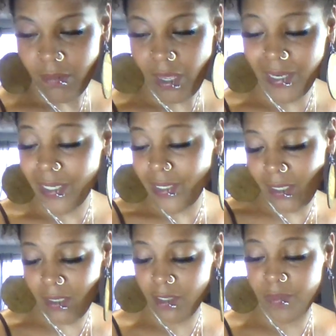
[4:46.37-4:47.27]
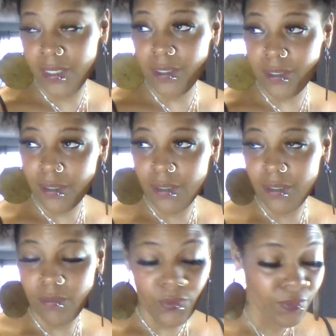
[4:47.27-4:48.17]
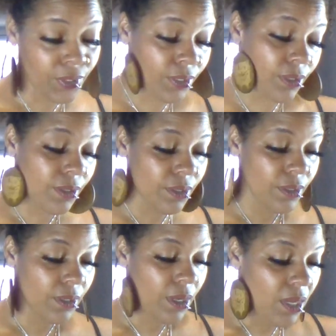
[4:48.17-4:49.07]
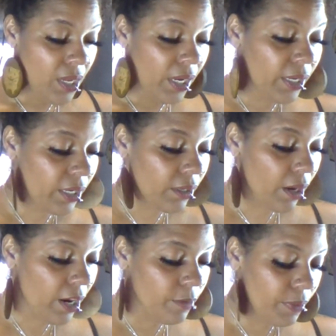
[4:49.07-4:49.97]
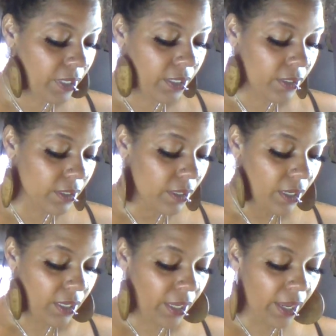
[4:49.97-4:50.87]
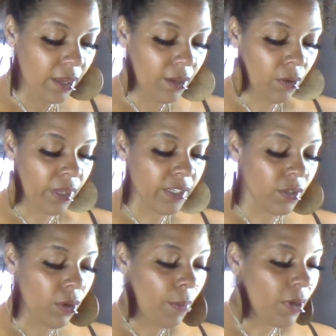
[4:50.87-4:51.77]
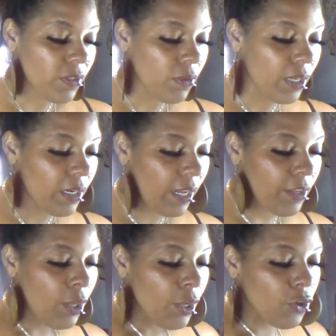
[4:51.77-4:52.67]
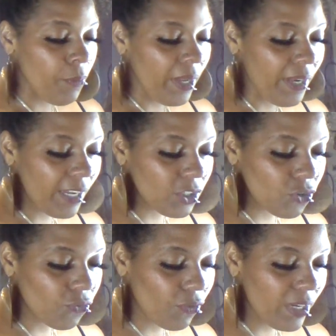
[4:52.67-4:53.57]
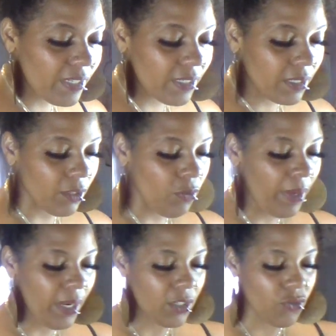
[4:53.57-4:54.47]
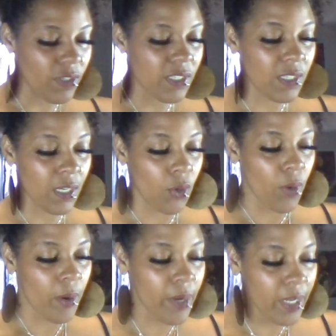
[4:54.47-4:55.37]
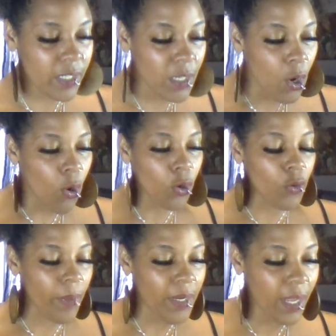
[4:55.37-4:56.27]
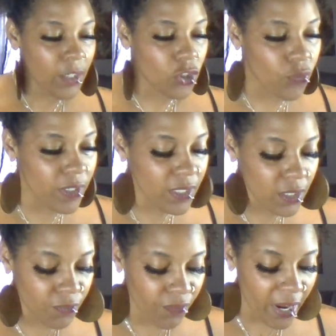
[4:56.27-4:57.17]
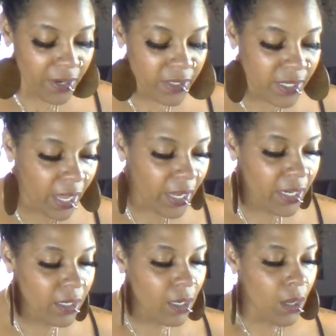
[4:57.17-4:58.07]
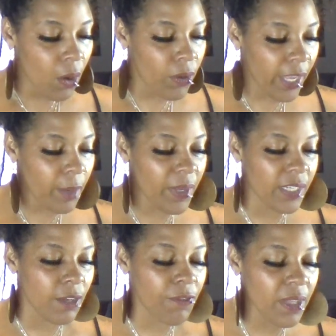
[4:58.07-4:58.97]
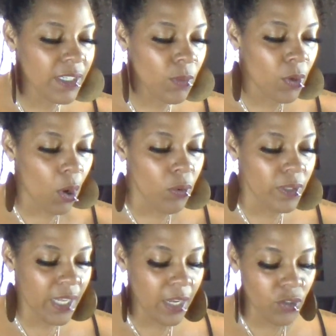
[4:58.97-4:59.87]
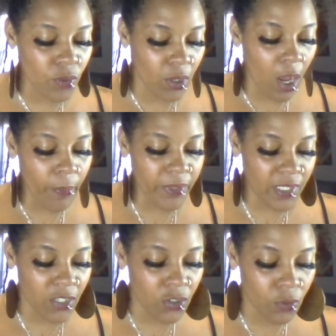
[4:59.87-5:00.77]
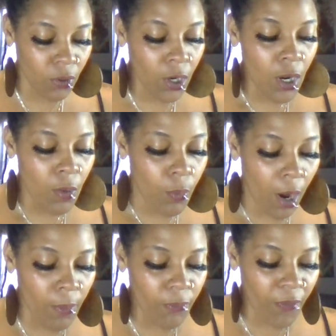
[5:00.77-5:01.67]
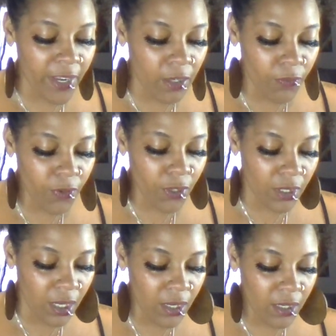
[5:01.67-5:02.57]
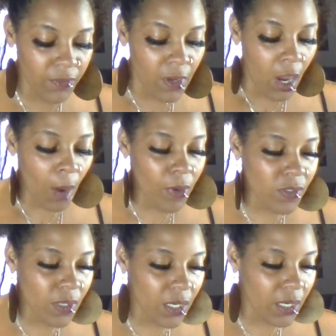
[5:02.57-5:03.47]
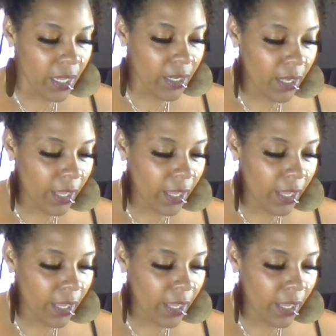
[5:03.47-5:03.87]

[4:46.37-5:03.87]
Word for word: i got standards bitch moving on can i get a card please yeah okay so i'm also getting that you may not trust you may not trust this aquarius or you may not trust this fire sign okay because i feel like someone always has you in competition or um, fighting for your love i'm also getting that